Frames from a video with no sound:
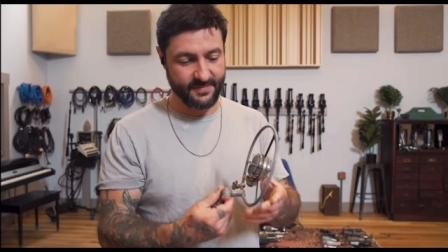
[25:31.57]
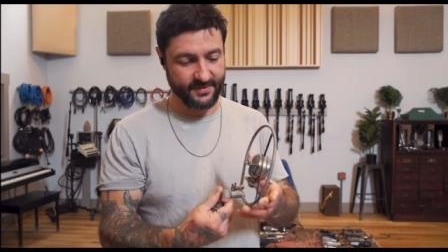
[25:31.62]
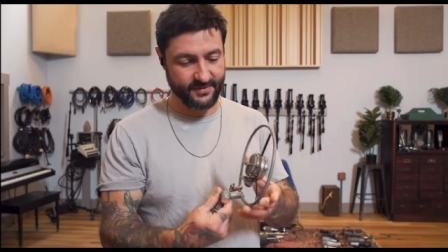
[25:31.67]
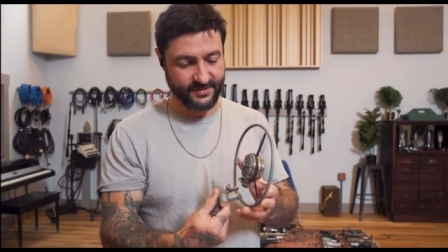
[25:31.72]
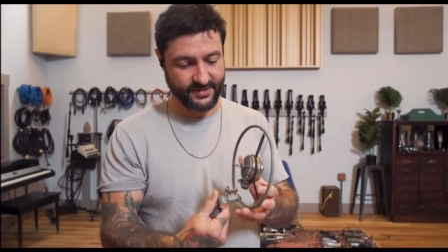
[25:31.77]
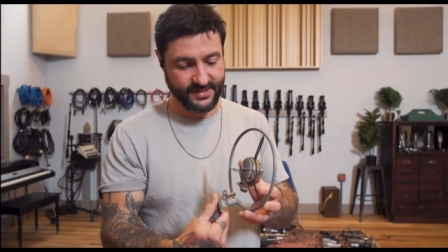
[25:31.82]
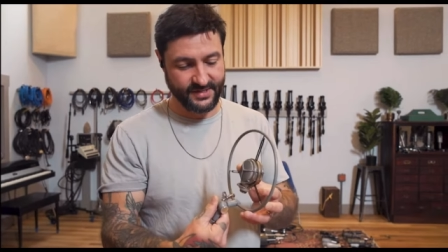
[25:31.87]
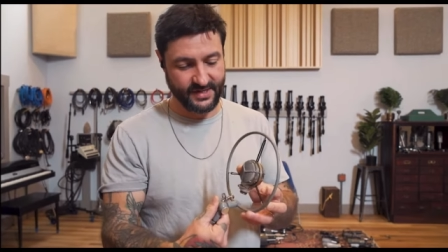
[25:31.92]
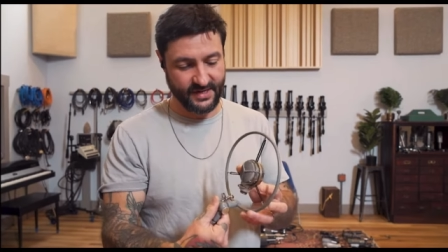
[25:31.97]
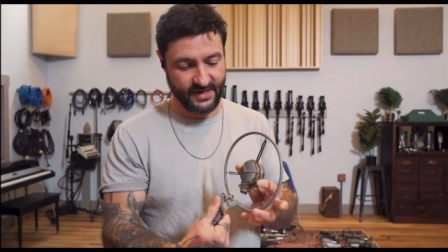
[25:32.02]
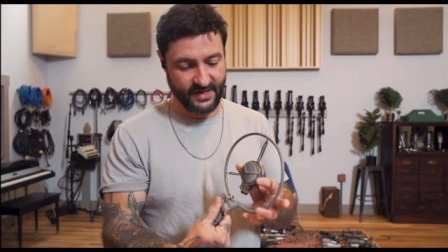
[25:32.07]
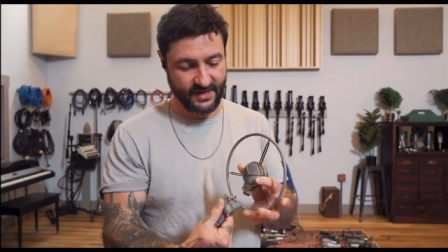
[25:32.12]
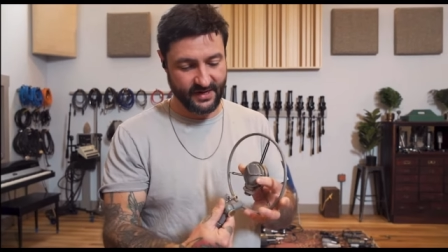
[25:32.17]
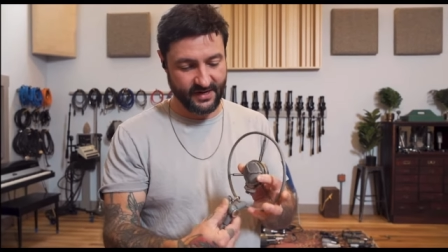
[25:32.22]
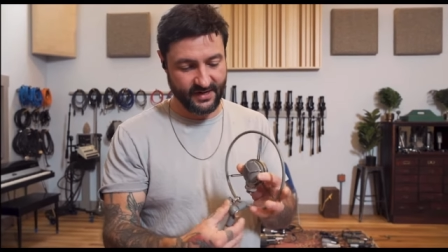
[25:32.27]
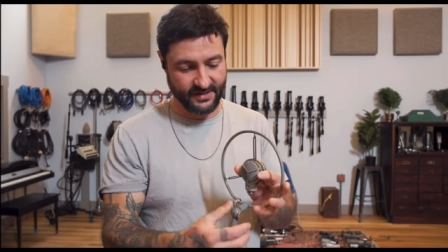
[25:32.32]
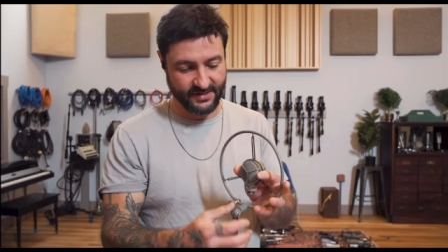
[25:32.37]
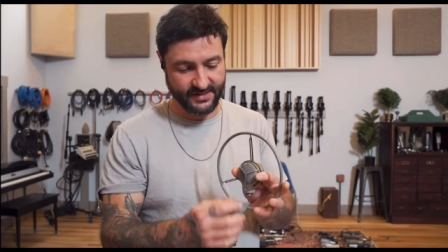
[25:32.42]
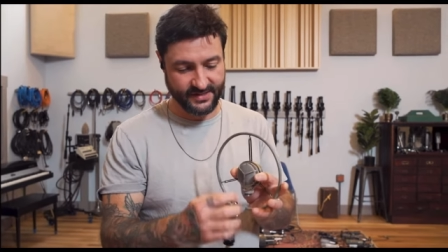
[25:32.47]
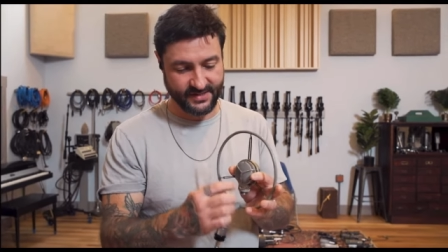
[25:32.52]
you'd see
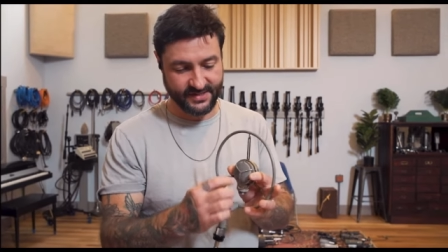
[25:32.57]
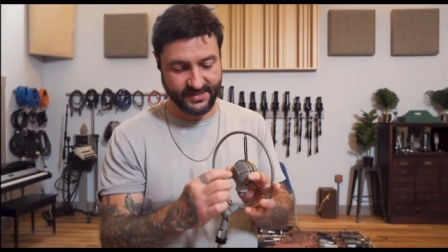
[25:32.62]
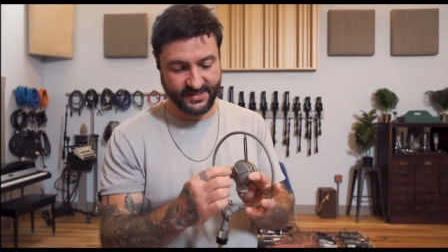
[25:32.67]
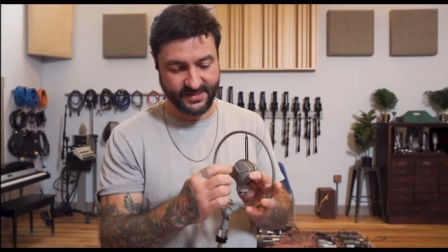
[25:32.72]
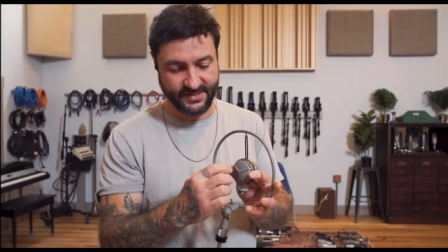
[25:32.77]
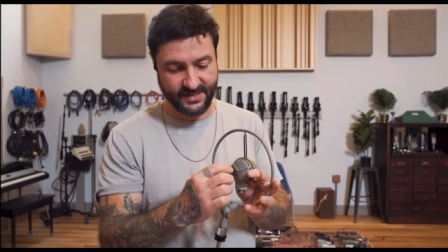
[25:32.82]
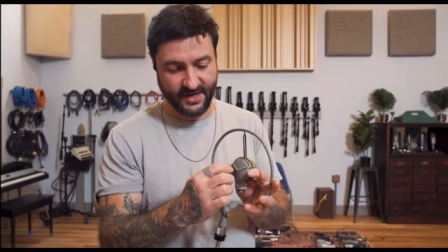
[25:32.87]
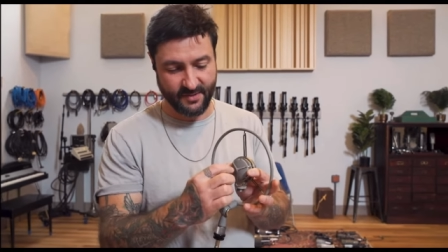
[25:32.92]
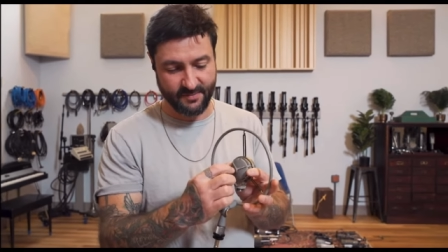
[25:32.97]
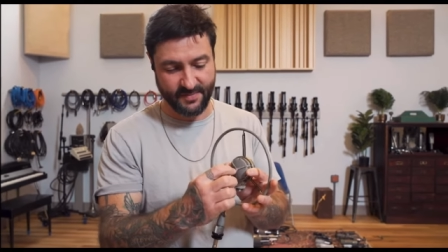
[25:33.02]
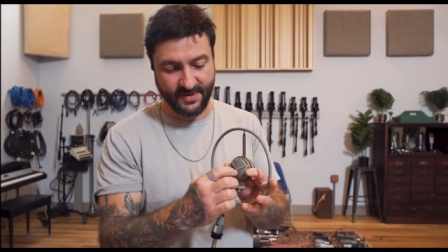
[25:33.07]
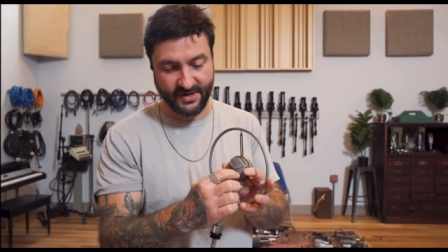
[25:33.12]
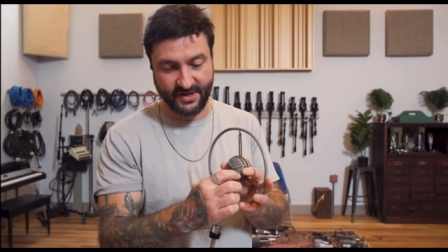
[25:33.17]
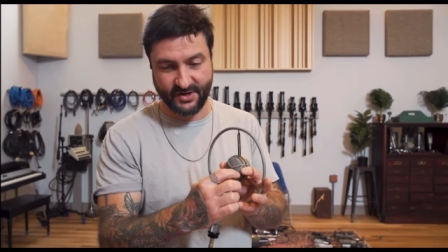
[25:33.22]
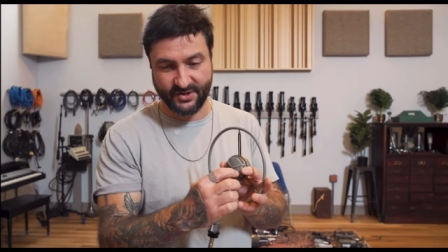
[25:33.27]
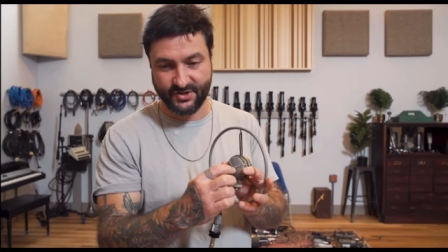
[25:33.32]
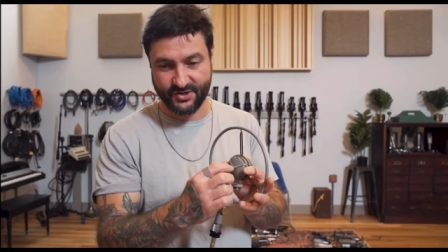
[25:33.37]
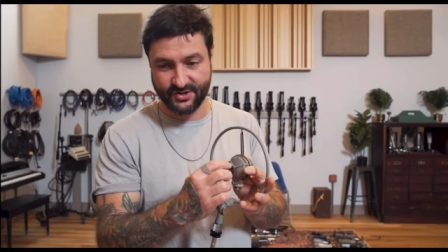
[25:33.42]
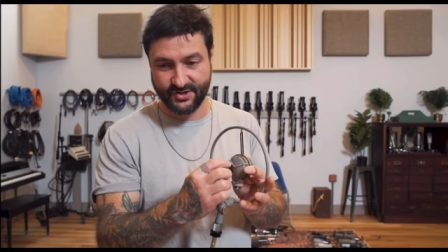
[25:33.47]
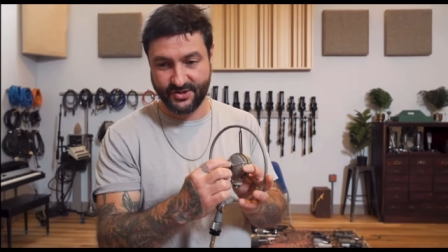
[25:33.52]
a
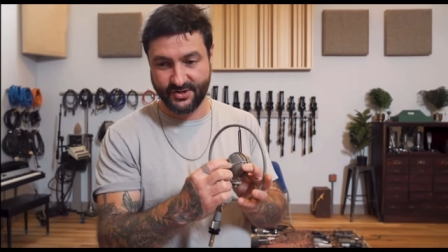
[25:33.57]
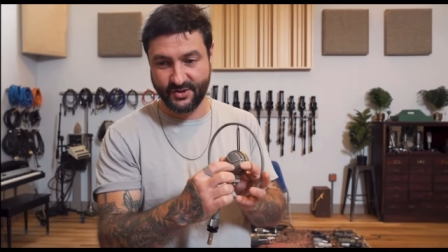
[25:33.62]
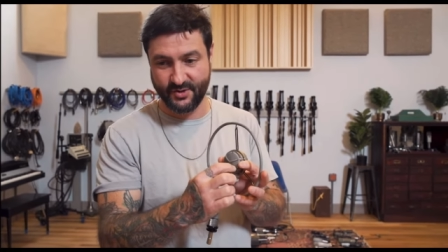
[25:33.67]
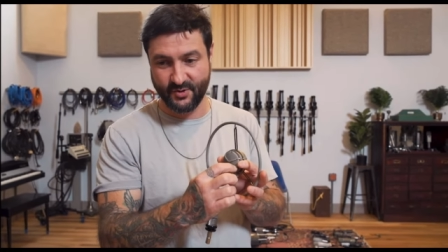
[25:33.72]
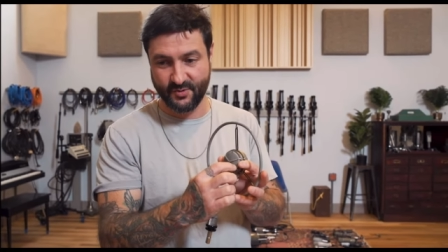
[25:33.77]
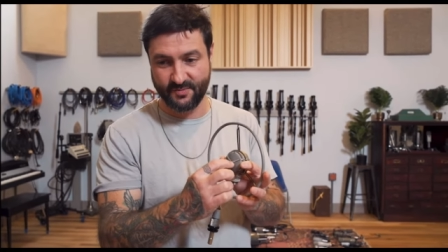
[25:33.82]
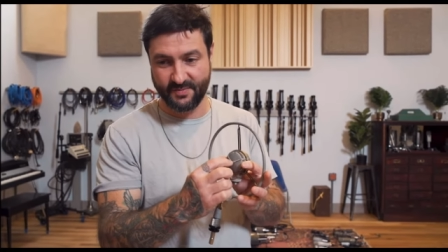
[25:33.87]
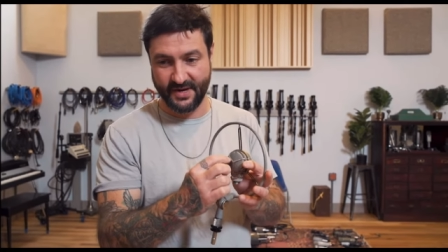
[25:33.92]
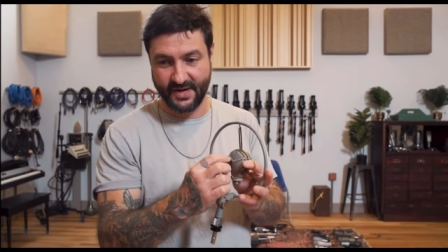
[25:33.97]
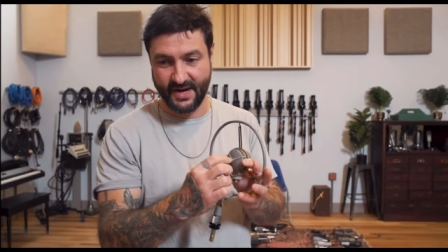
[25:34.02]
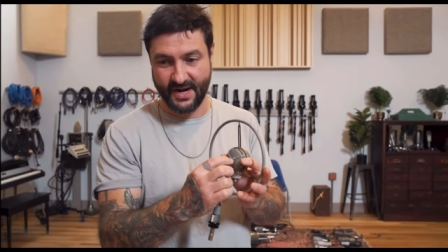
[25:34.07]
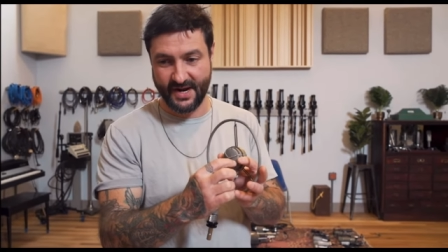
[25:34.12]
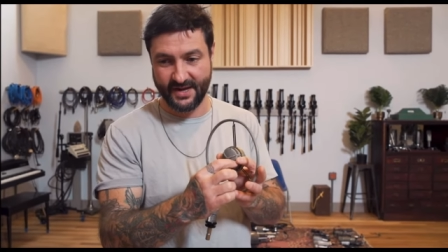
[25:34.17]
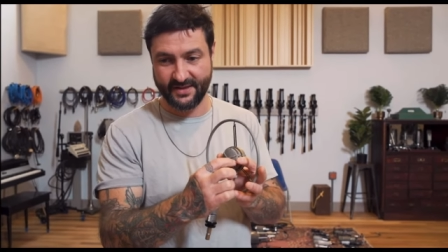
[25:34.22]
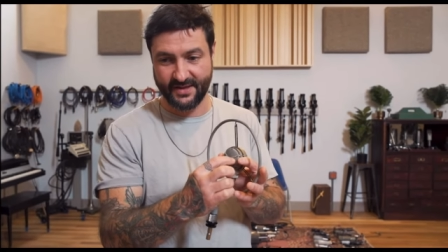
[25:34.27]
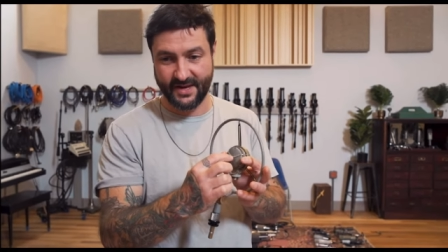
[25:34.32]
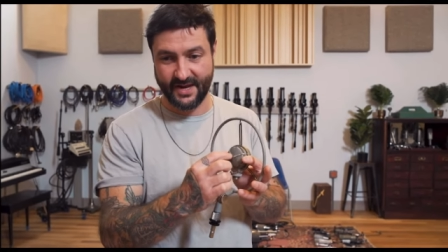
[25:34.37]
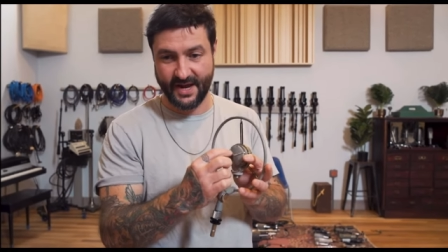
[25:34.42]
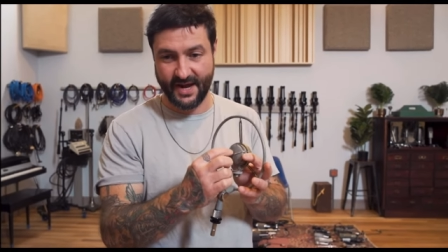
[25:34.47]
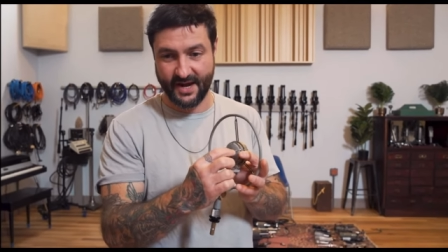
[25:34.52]
subminiature tube
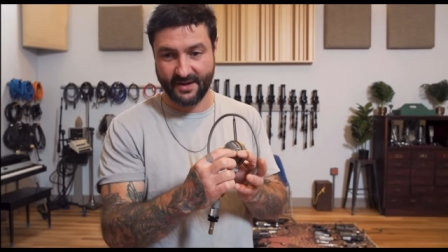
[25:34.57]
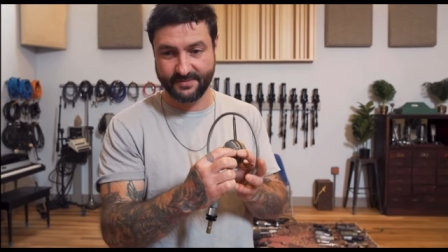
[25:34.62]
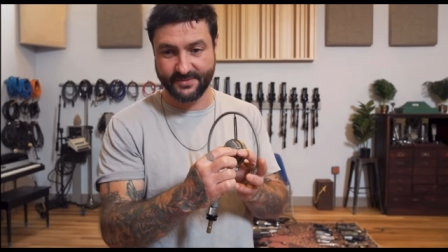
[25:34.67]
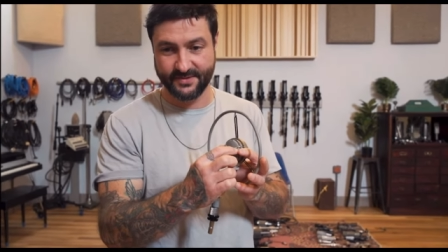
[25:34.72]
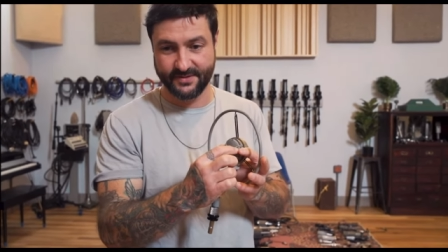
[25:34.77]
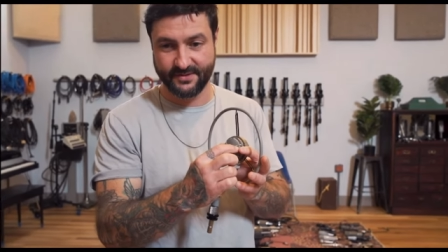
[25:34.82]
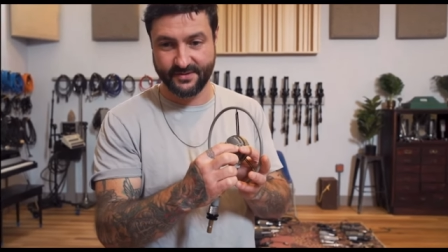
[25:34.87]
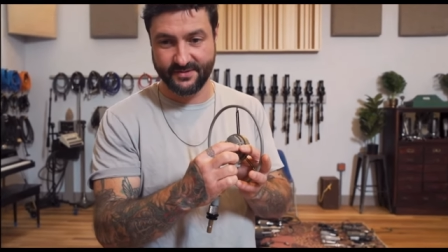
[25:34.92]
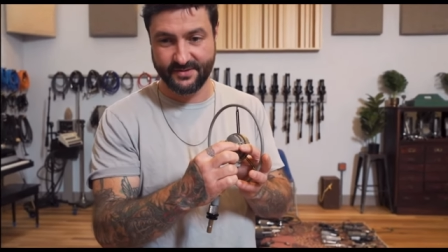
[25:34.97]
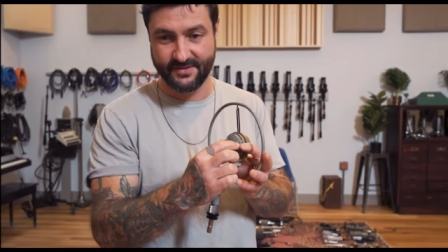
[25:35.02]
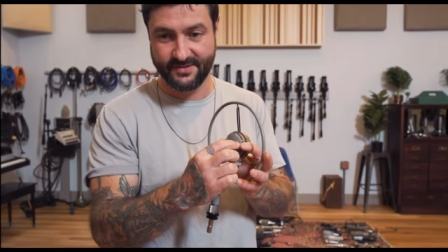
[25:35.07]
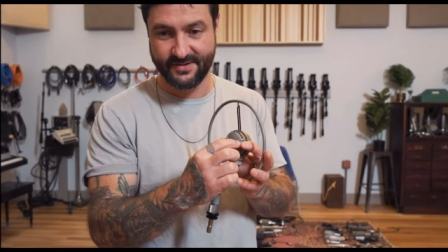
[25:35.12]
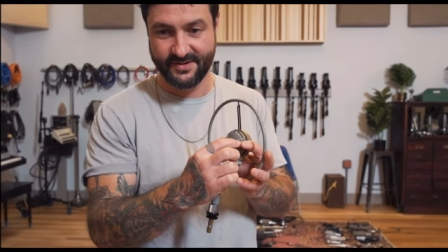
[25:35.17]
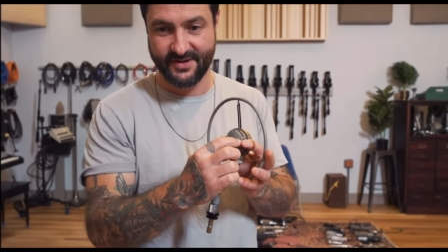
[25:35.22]
behind the capsule,